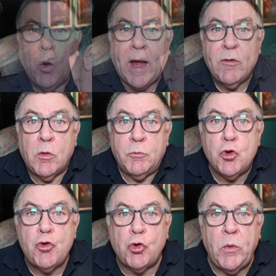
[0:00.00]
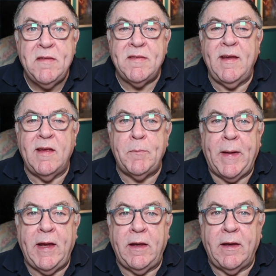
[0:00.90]
Okay, so I'm just squeezing this
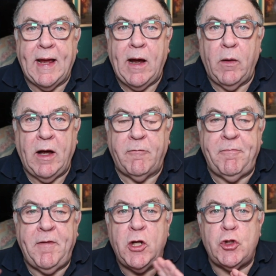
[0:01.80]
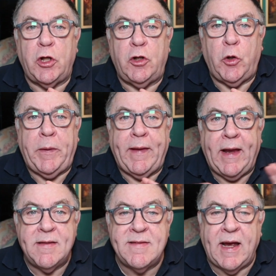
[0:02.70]
bit in now. I'd finished doing
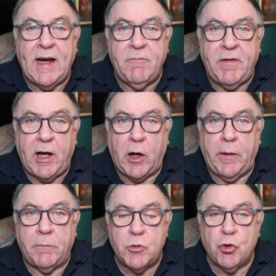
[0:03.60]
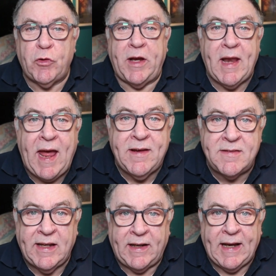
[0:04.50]
the entire video and I'm just in
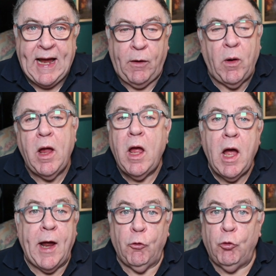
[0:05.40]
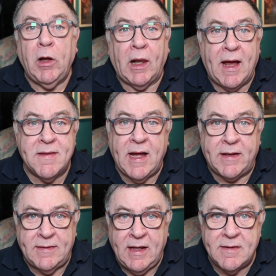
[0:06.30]
editing now, and I realised
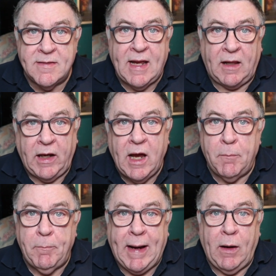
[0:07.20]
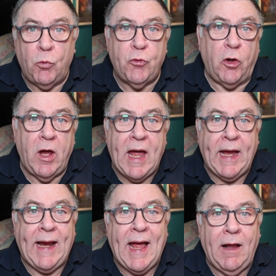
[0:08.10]
I didn't tell you about
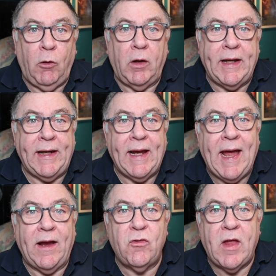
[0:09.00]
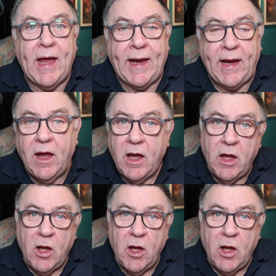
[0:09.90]
ALEXA.